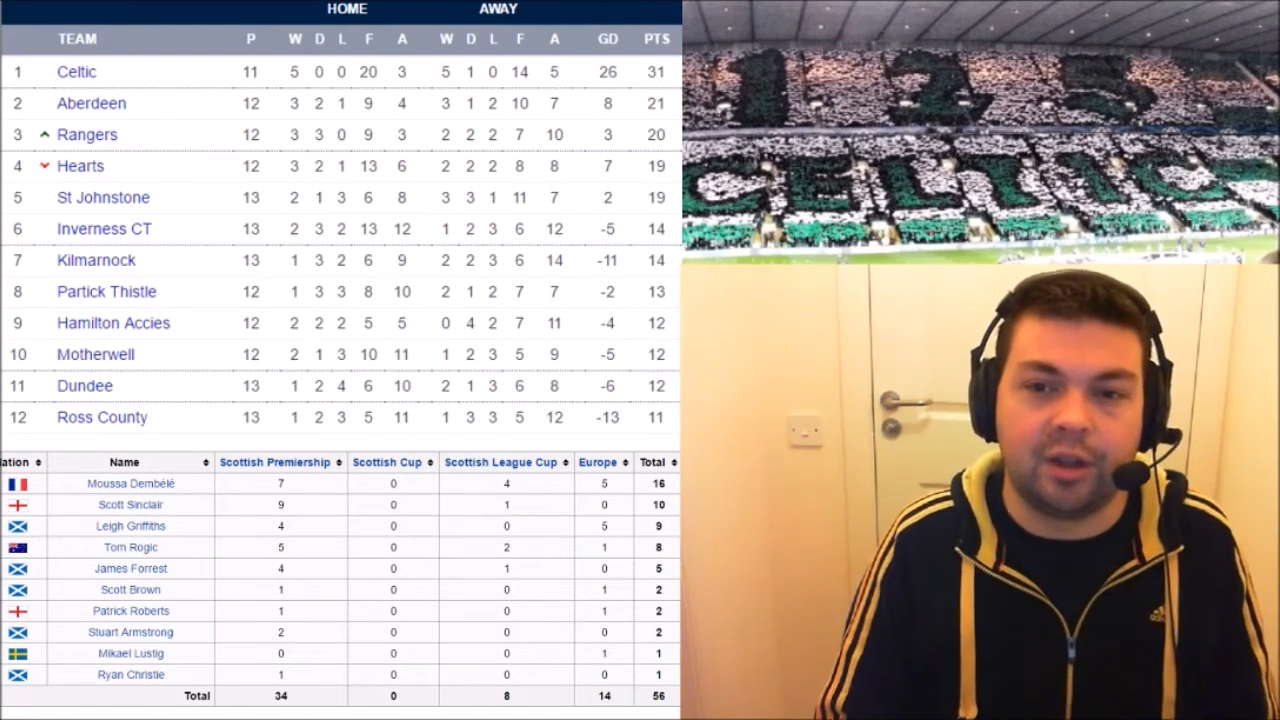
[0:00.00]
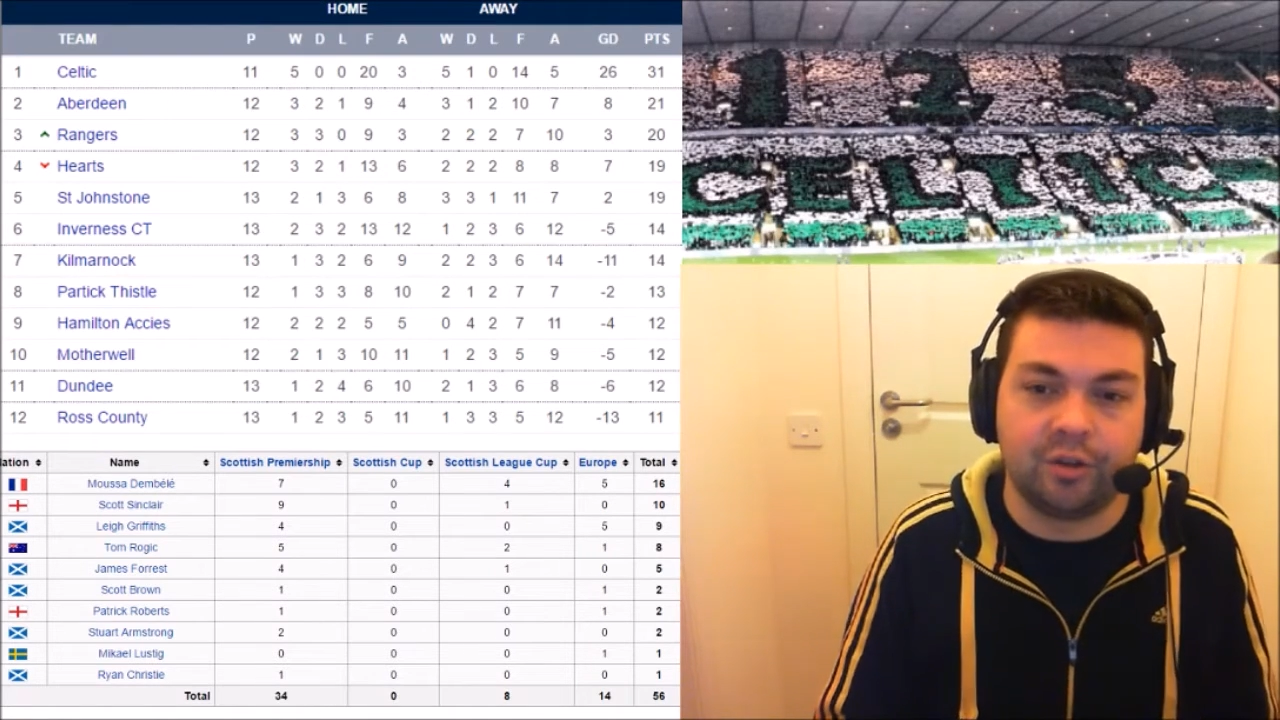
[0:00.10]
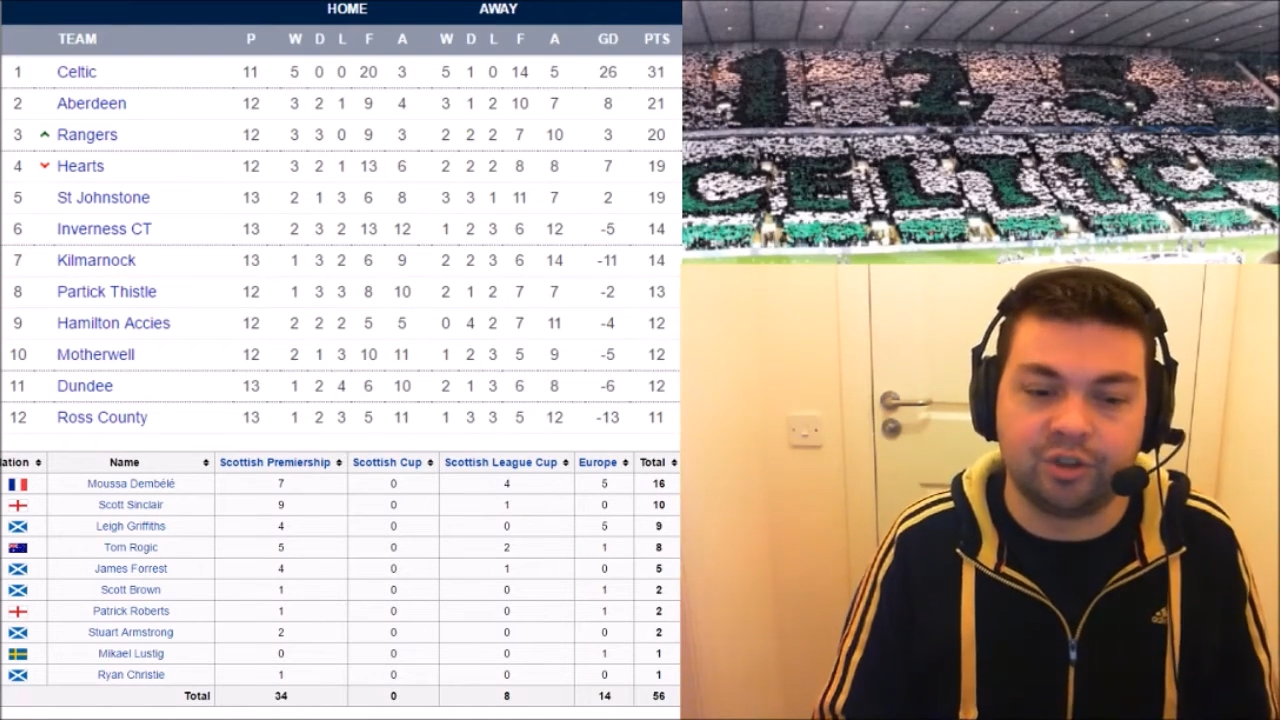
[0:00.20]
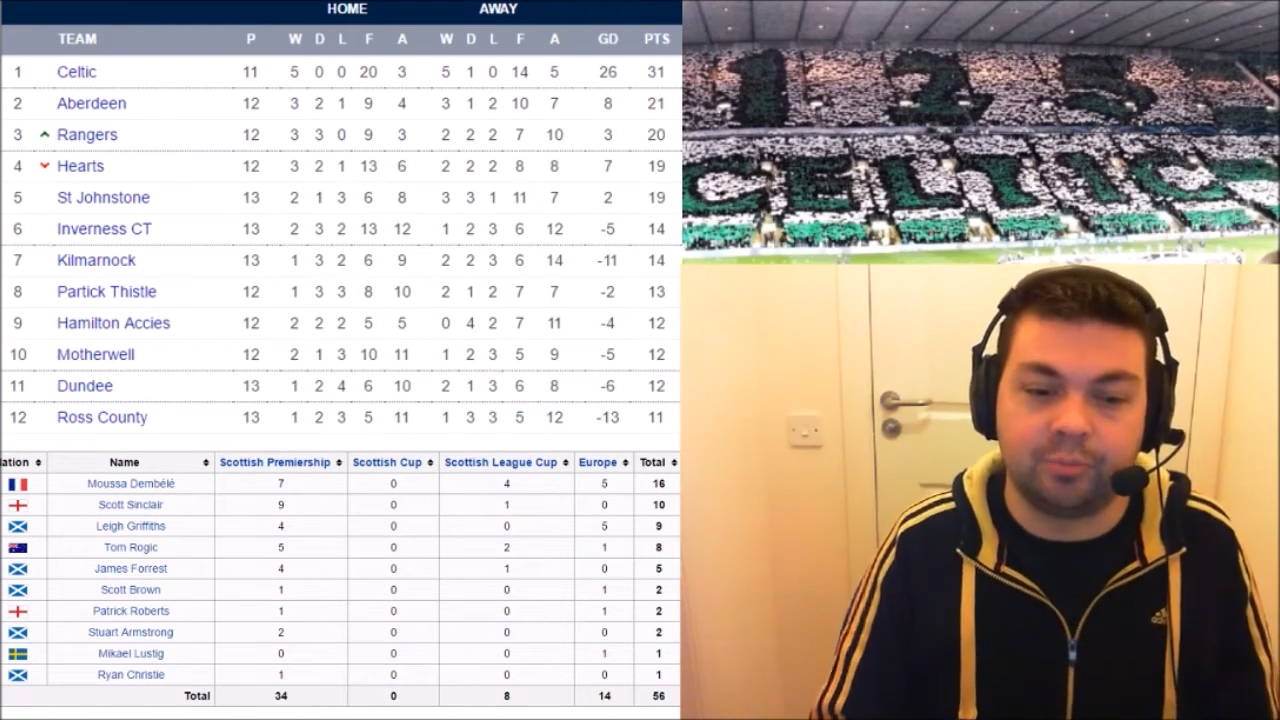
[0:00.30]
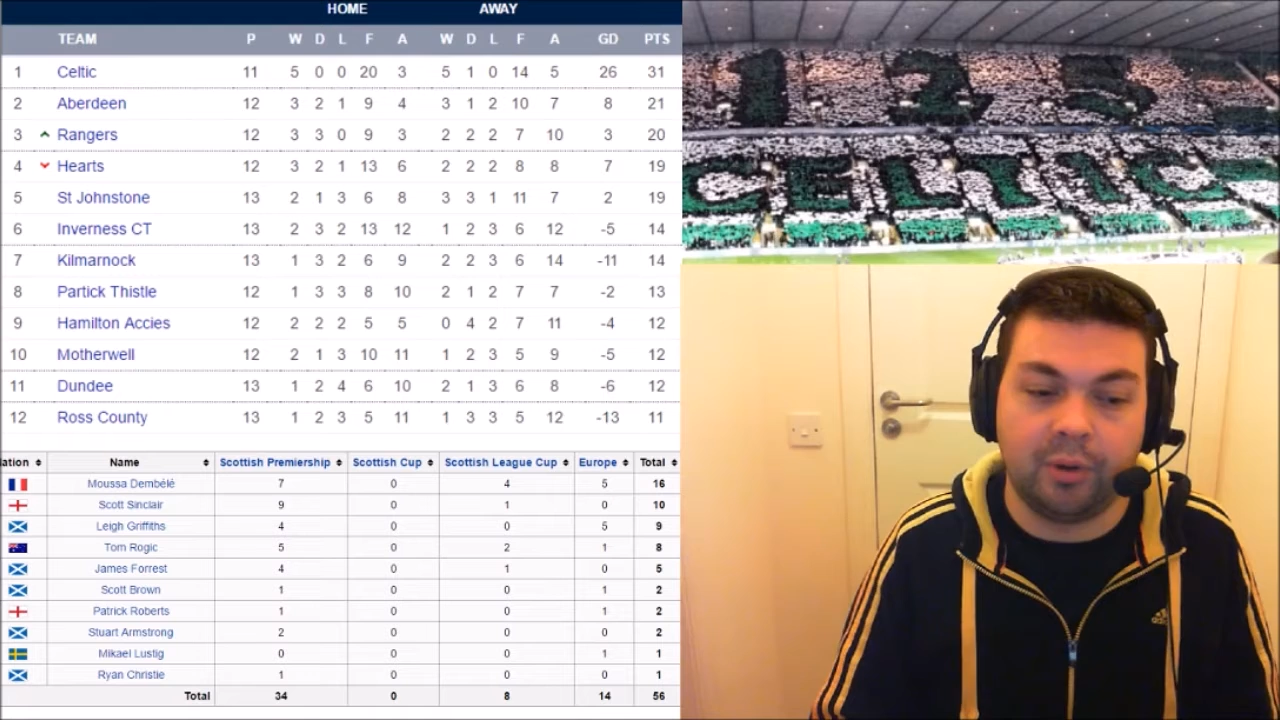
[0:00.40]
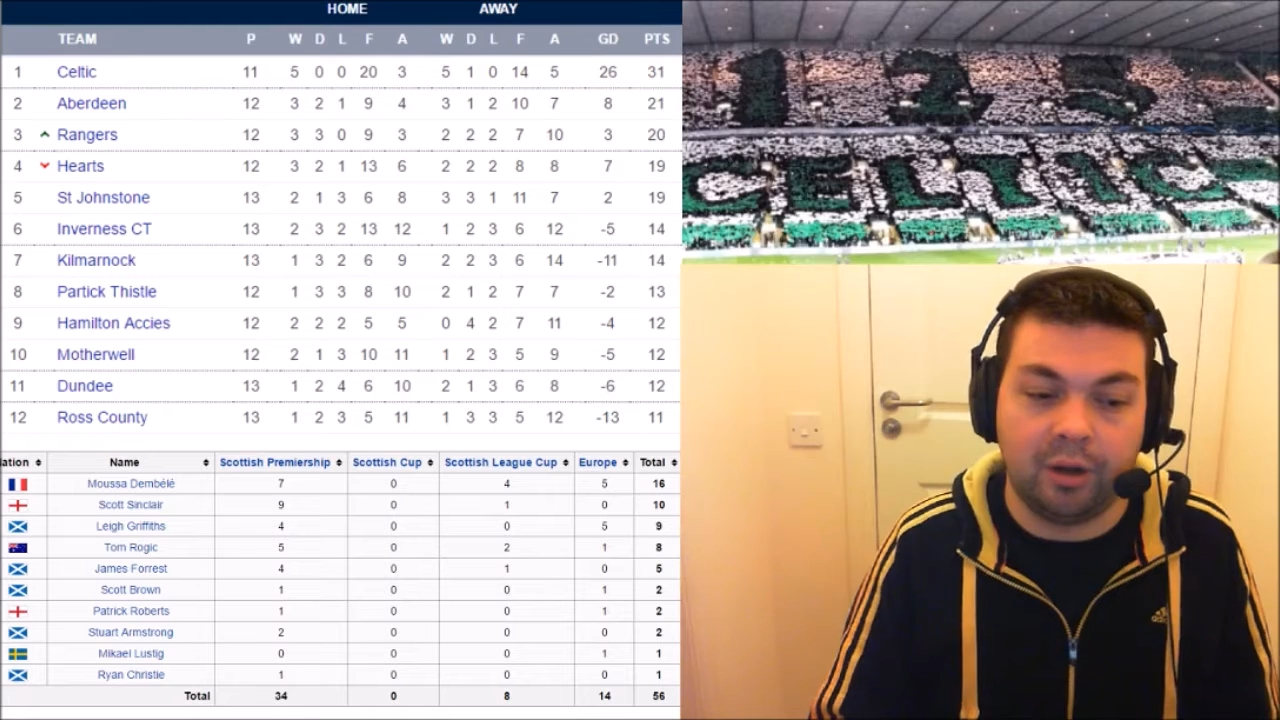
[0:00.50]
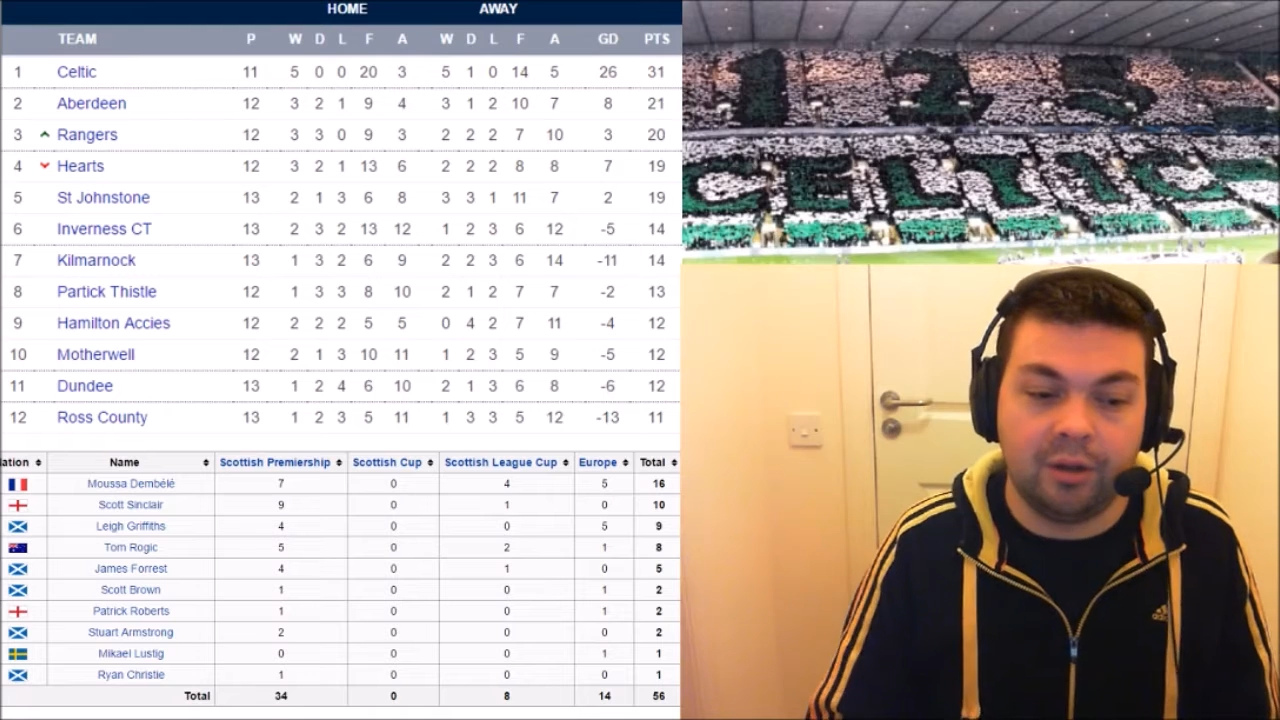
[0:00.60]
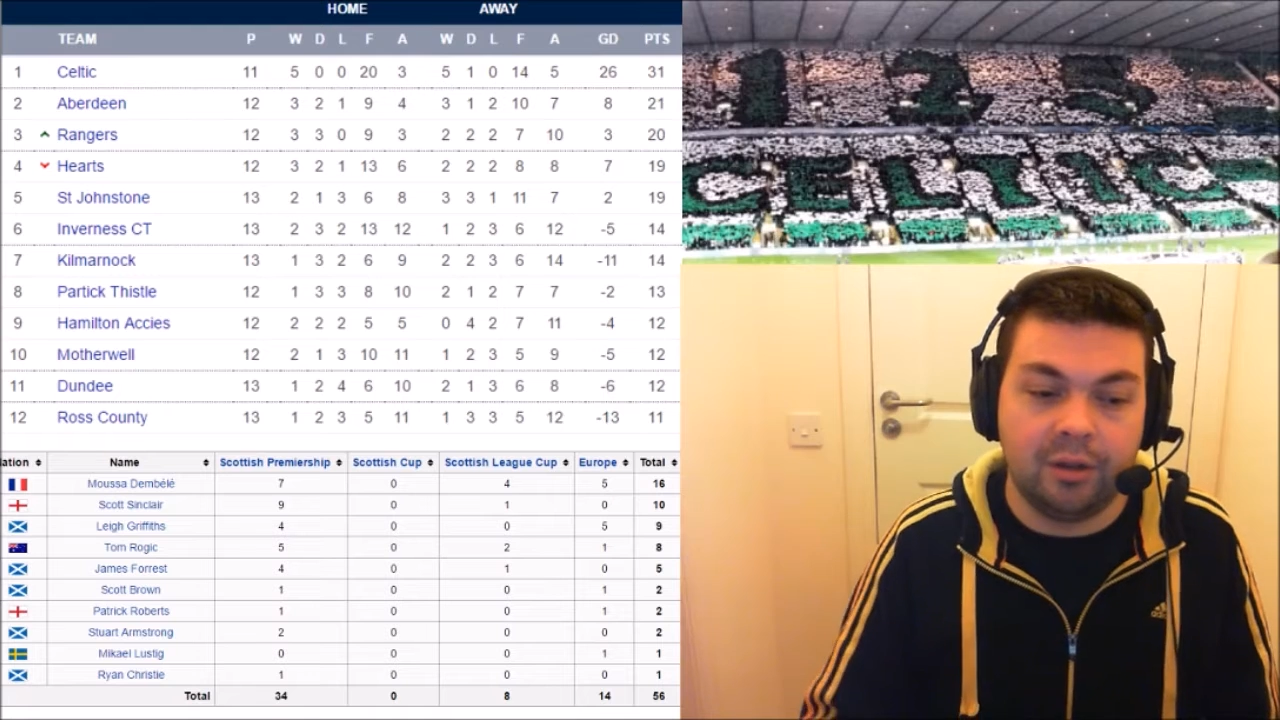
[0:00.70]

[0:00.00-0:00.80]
others, but